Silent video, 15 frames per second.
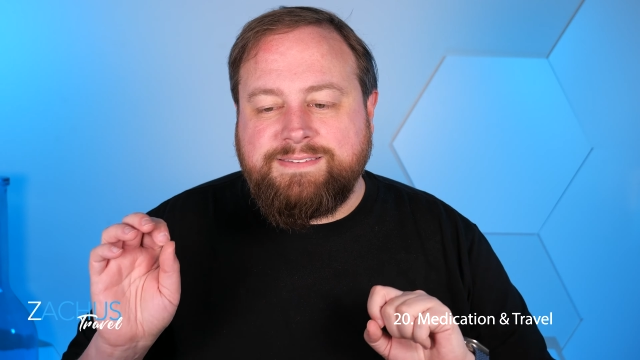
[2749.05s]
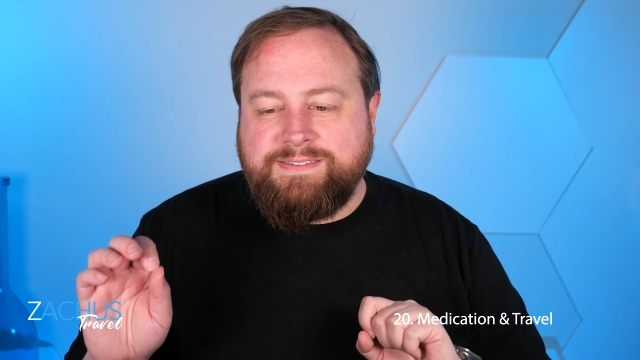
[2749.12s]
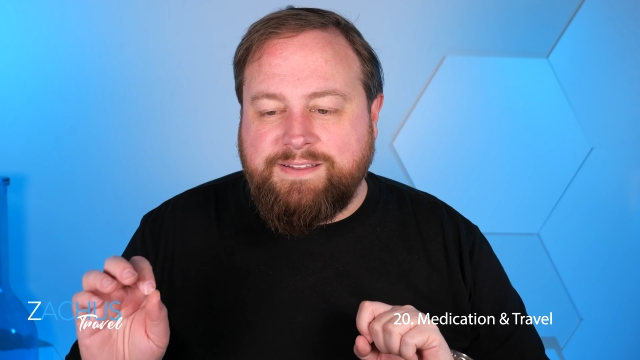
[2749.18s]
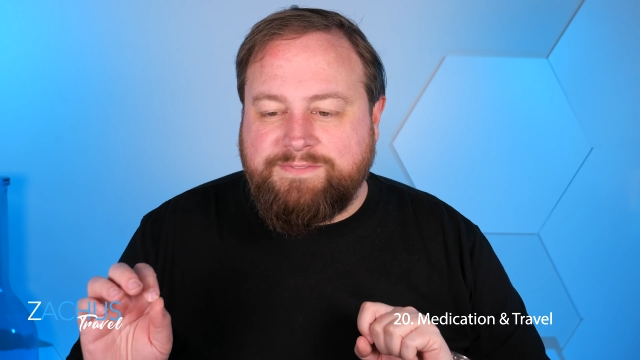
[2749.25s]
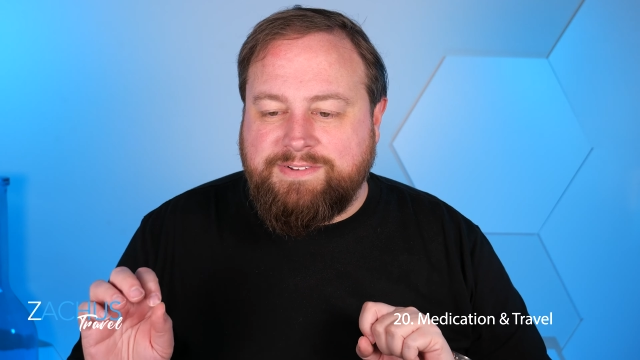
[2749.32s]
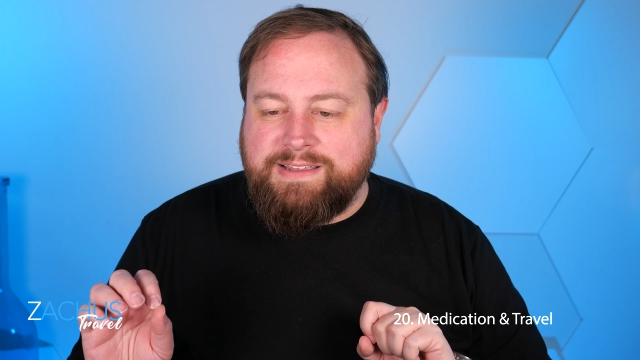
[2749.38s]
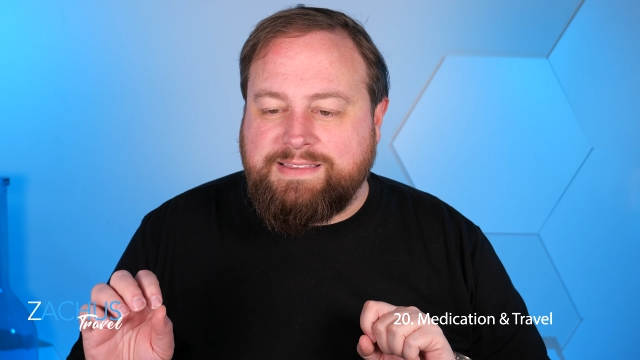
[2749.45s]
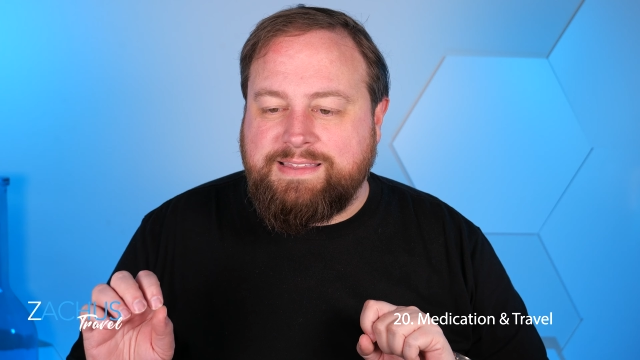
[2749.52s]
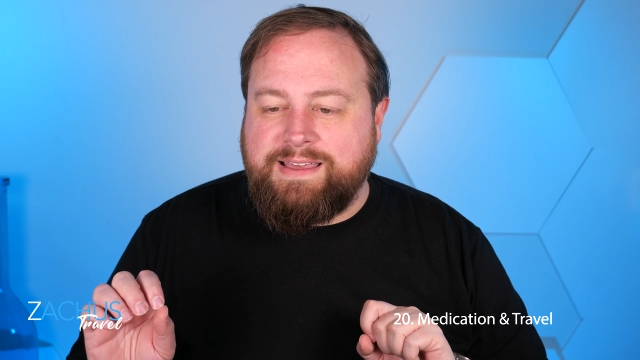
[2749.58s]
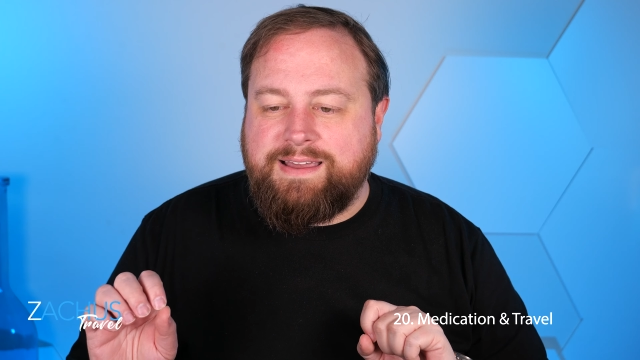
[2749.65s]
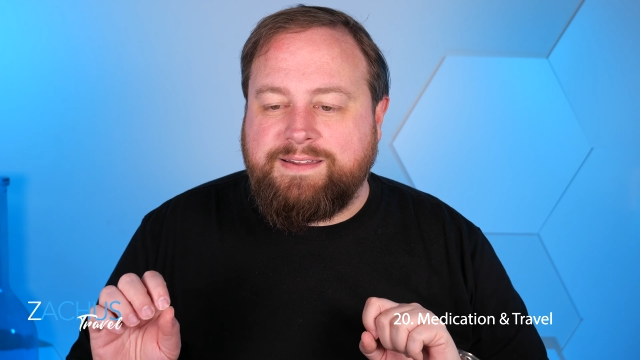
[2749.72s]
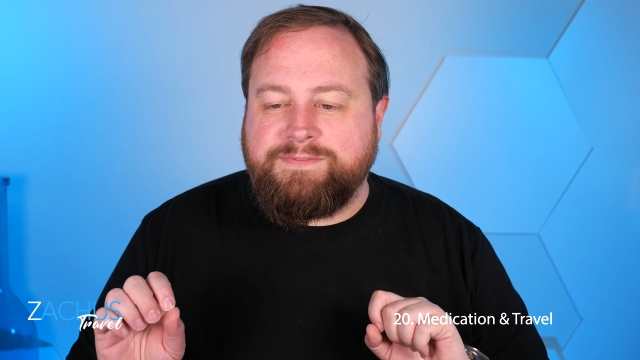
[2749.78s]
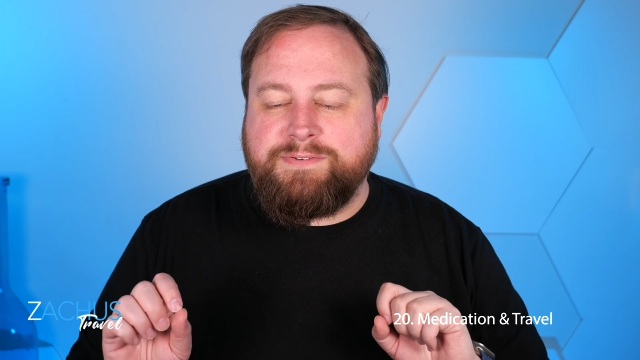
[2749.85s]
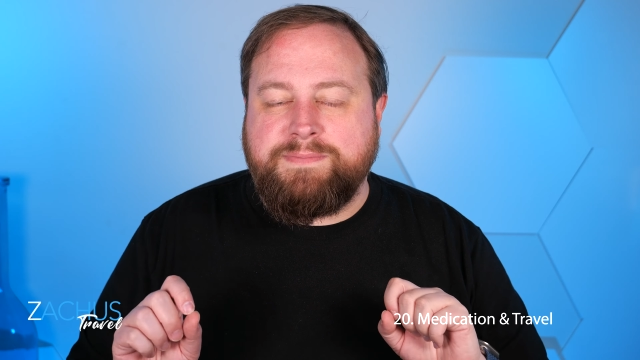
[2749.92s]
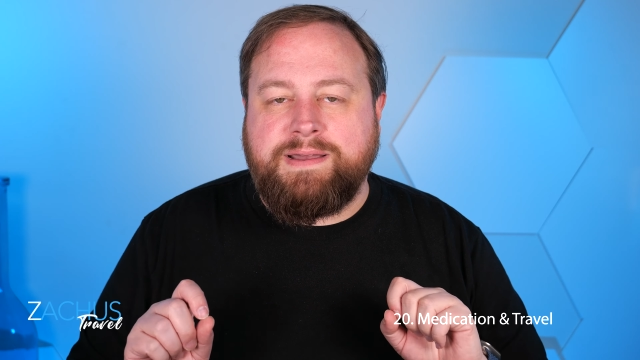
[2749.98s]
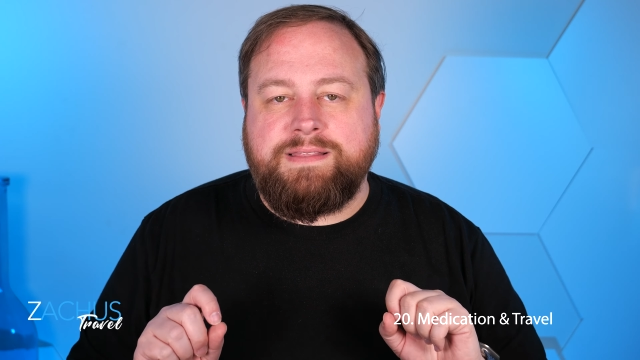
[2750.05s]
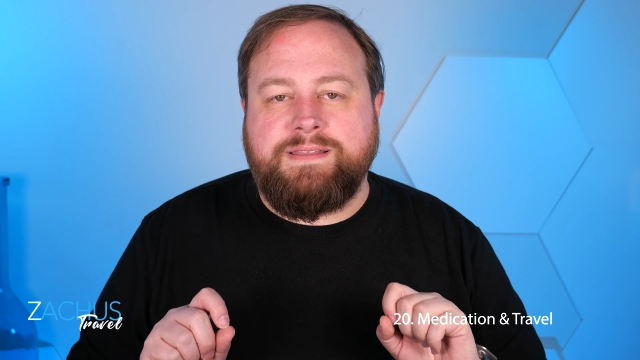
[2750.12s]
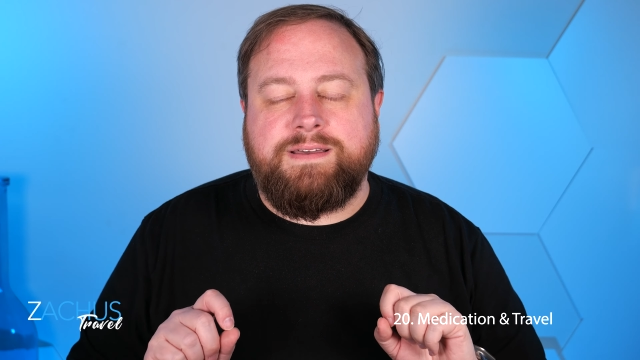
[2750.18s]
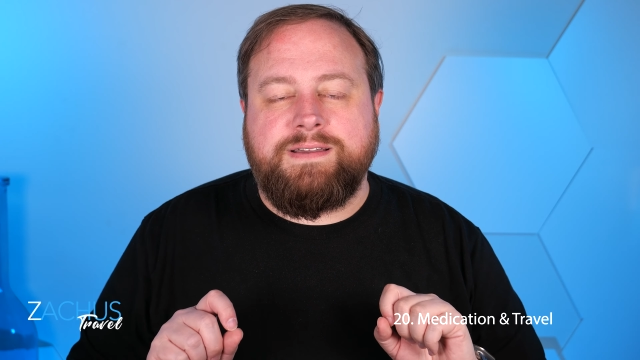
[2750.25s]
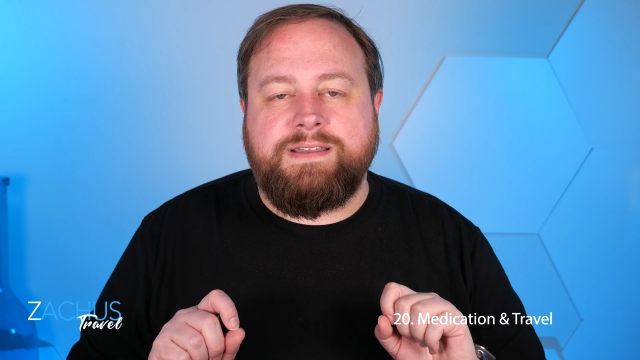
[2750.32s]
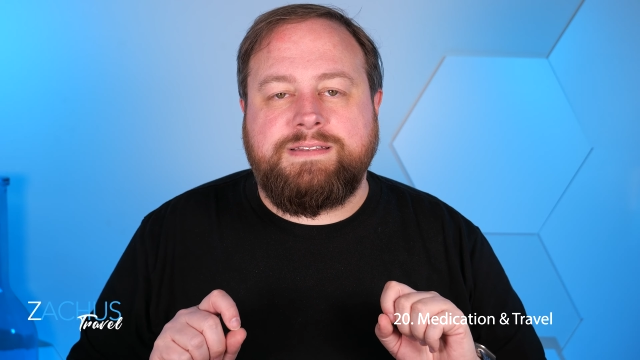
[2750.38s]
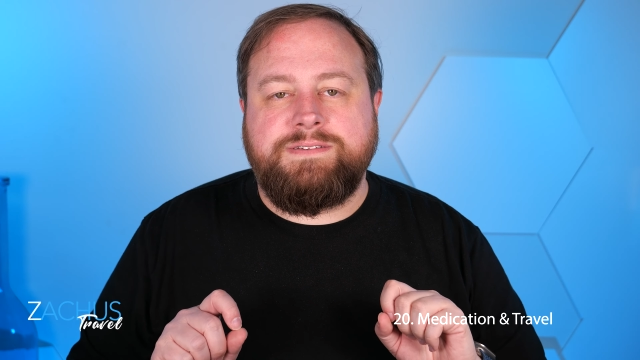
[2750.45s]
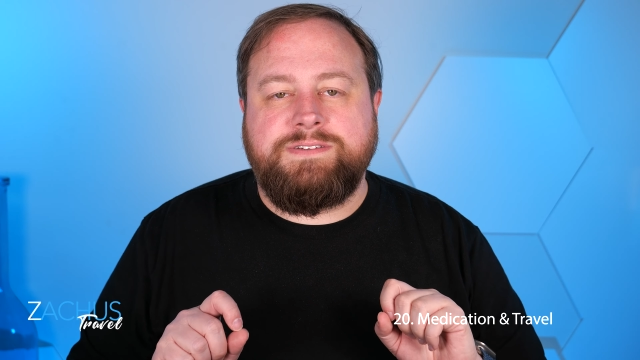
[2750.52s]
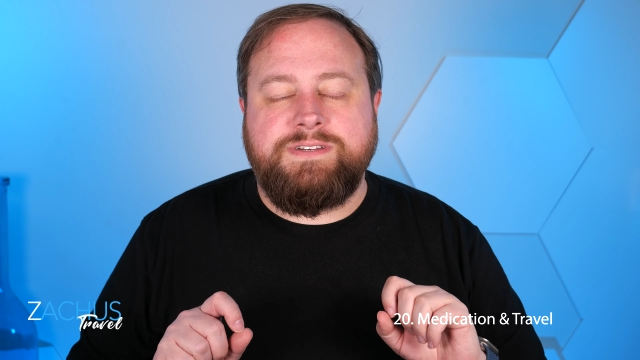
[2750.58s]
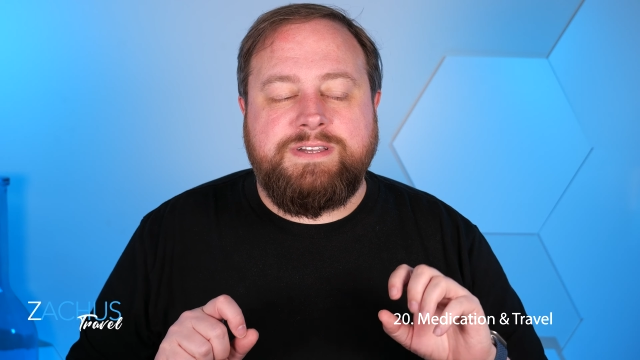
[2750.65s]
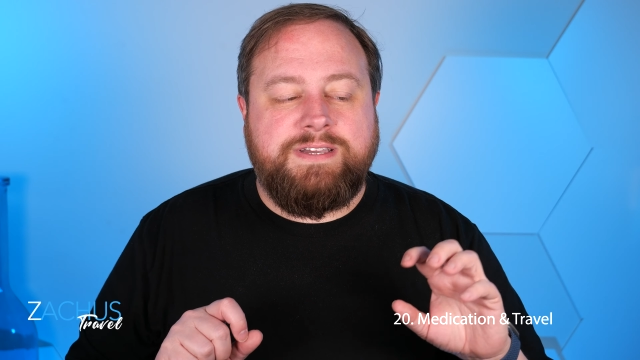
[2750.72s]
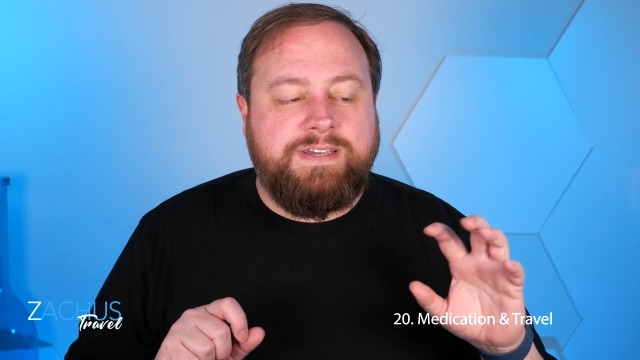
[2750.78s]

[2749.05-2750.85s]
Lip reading: stuff like that for my luggage,